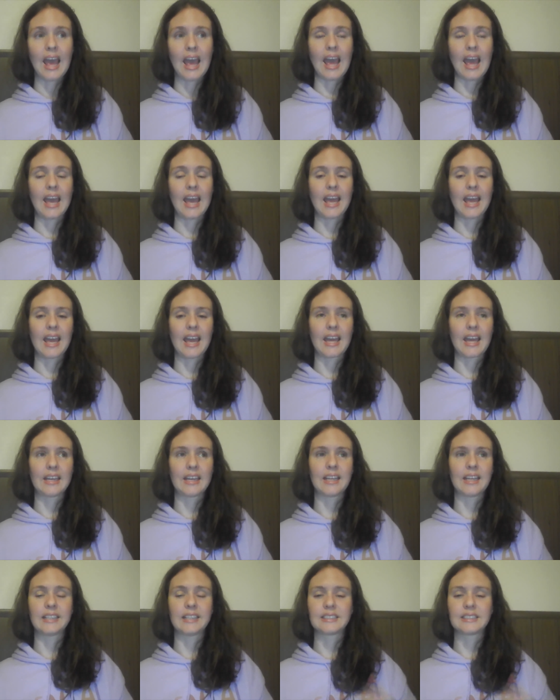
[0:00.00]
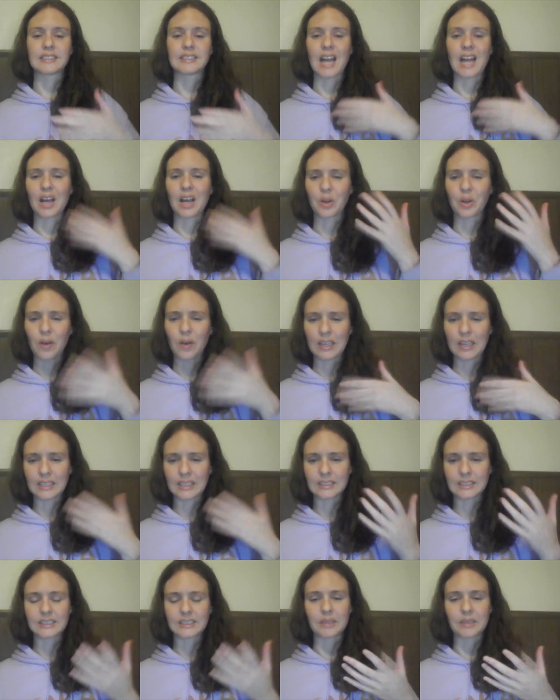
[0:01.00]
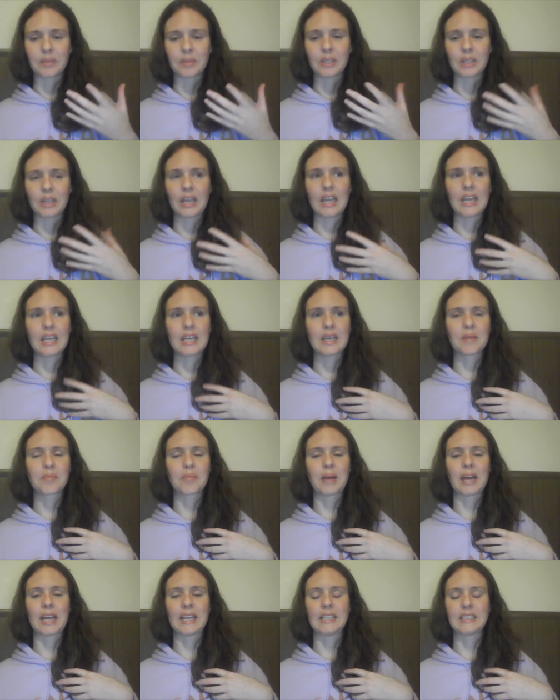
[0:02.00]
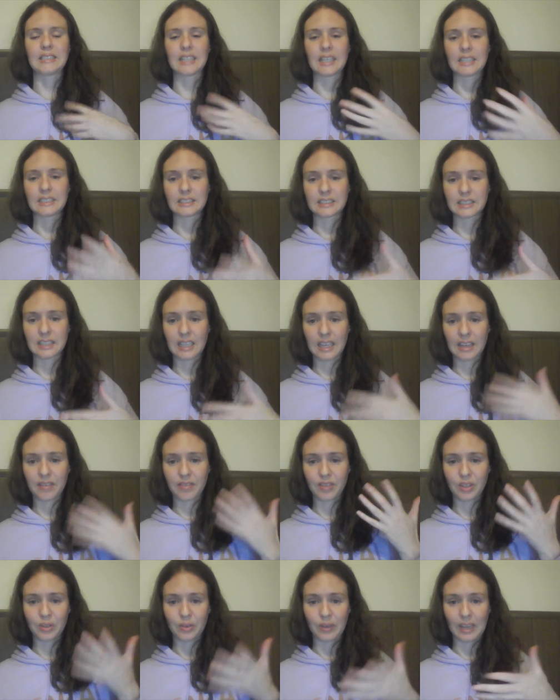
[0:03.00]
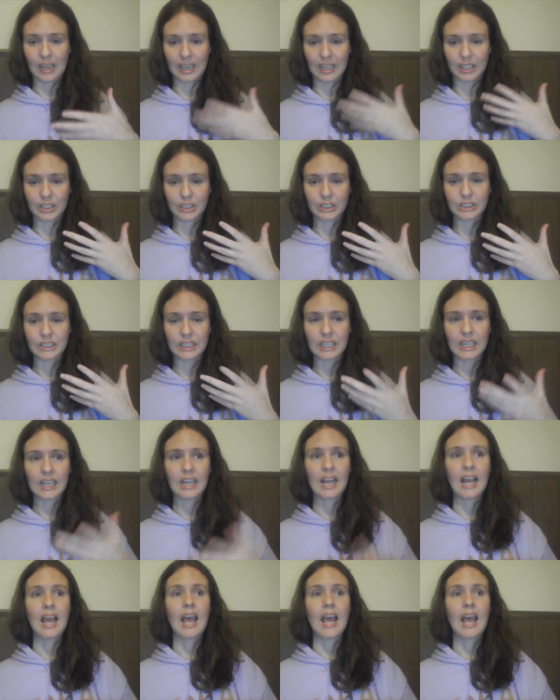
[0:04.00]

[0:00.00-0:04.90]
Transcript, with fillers: and it's not quite as stimulating, but it does give you energy,